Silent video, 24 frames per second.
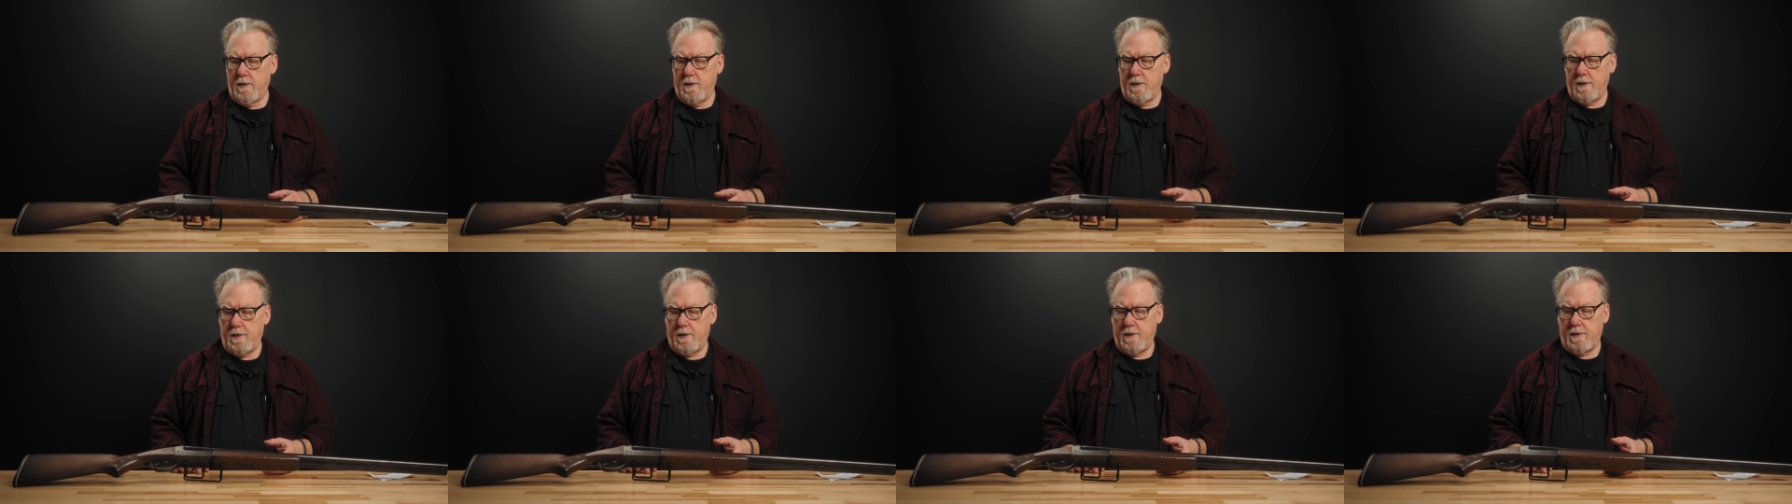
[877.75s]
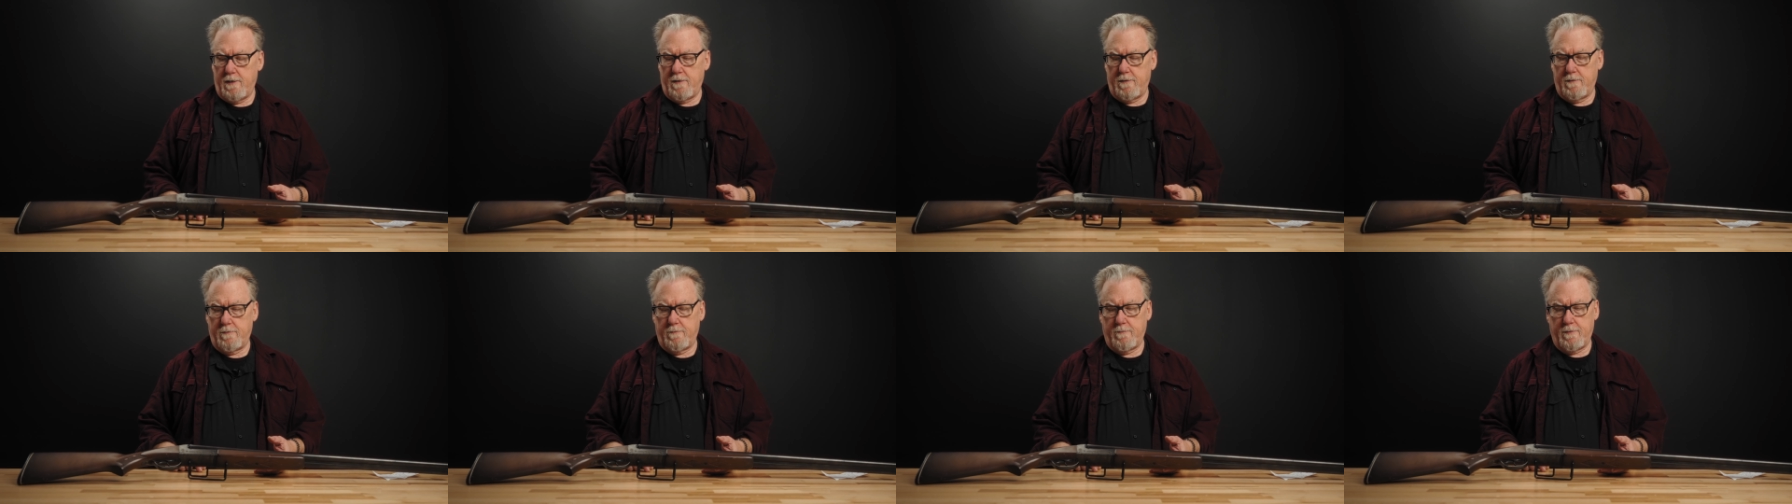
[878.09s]

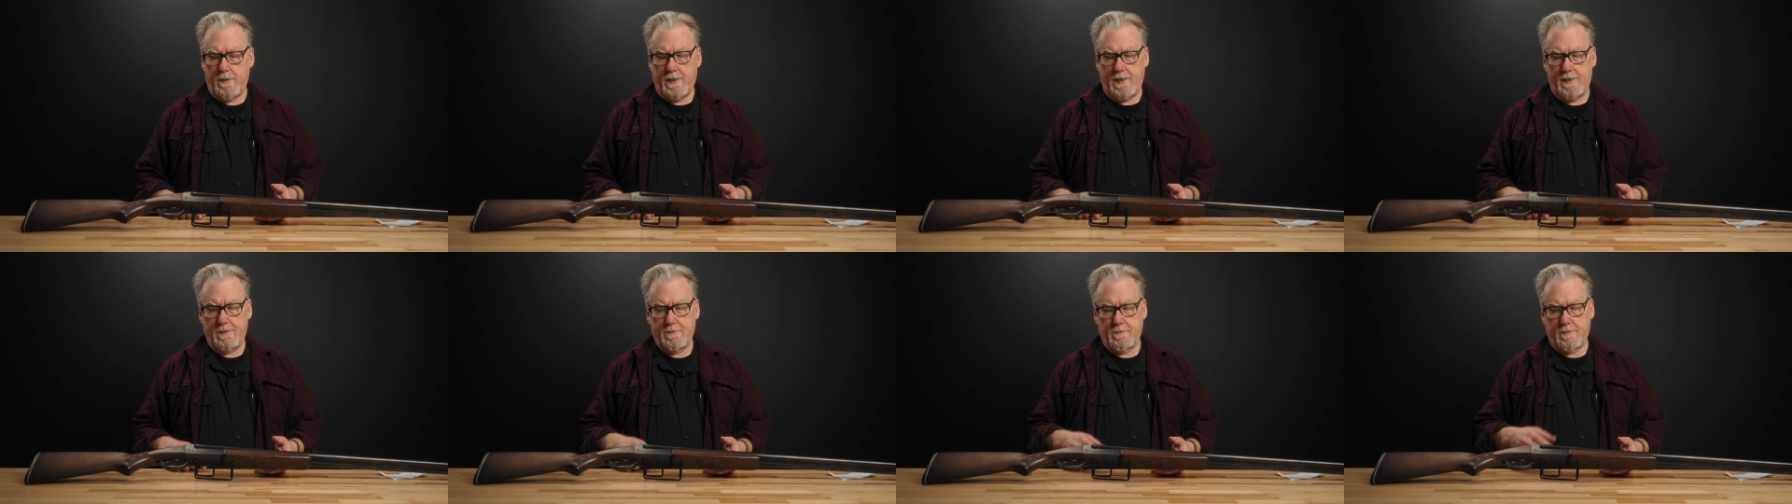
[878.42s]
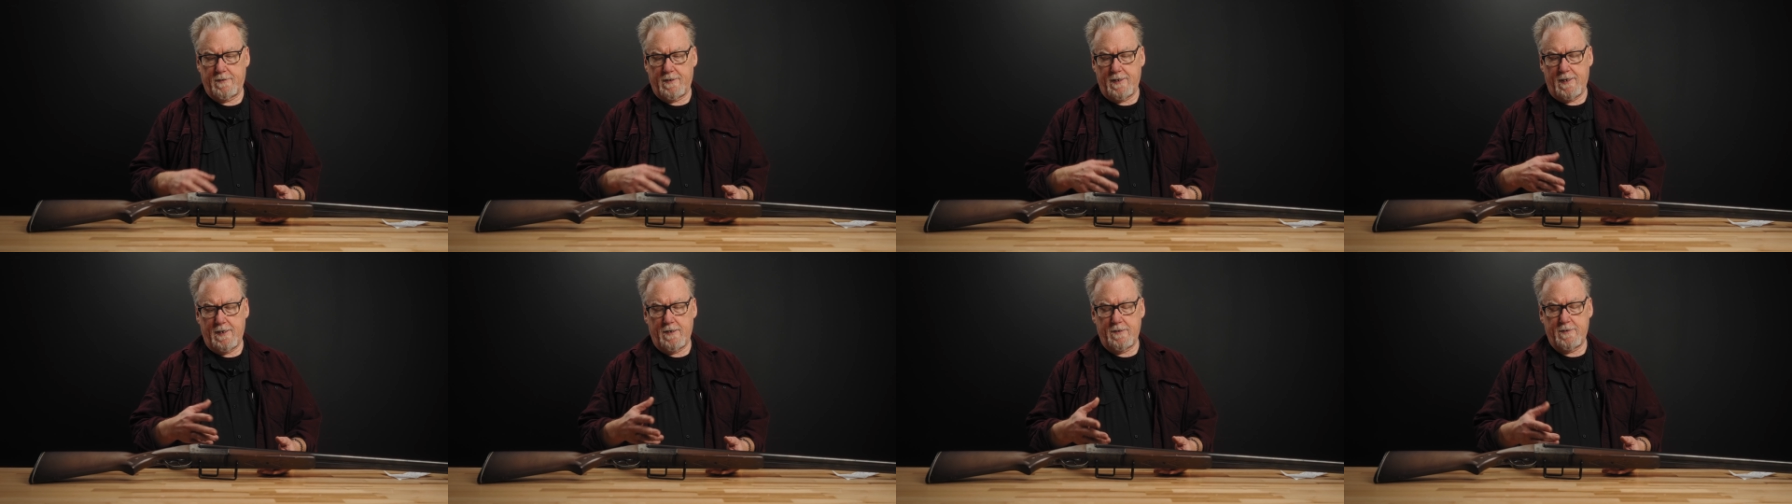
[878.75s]
uh, and
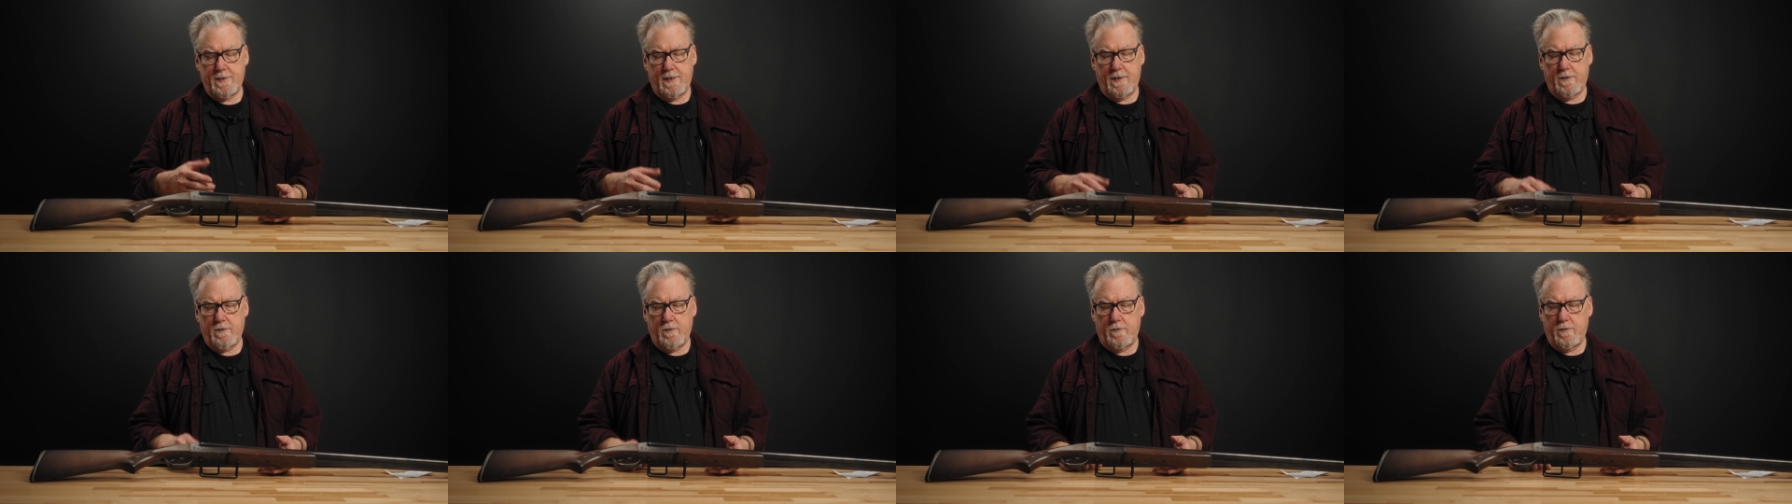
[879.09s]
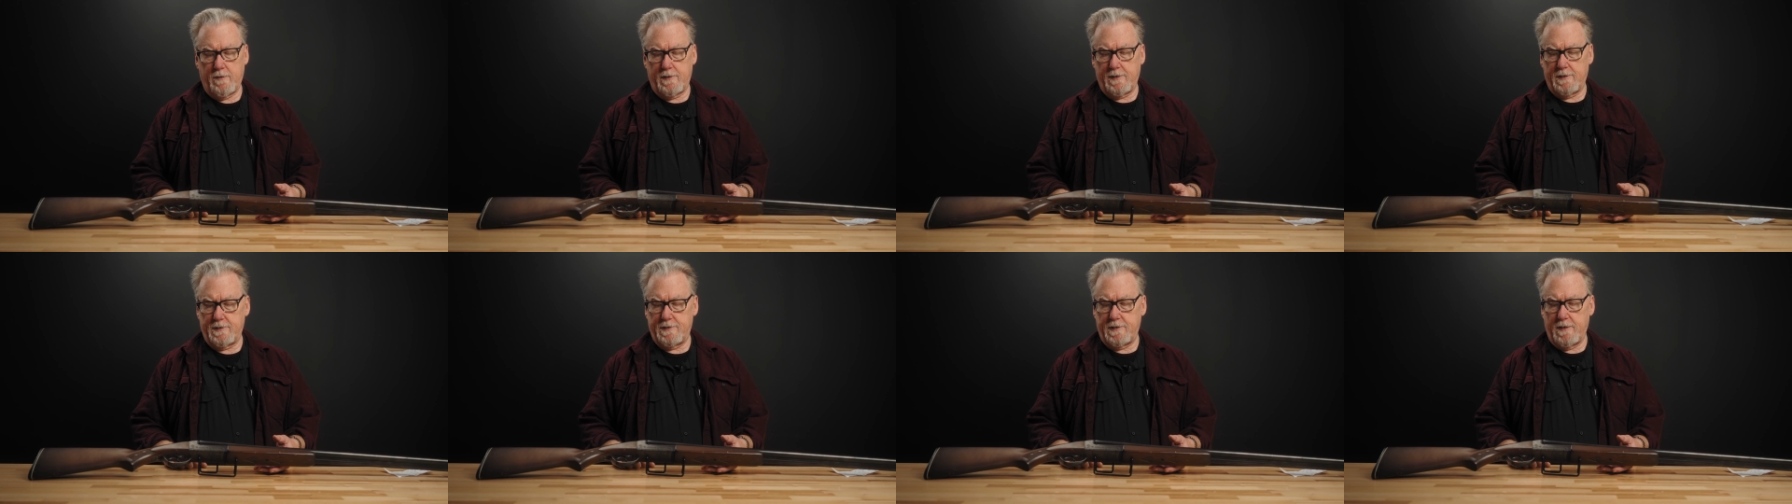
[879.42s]
kind of take a look at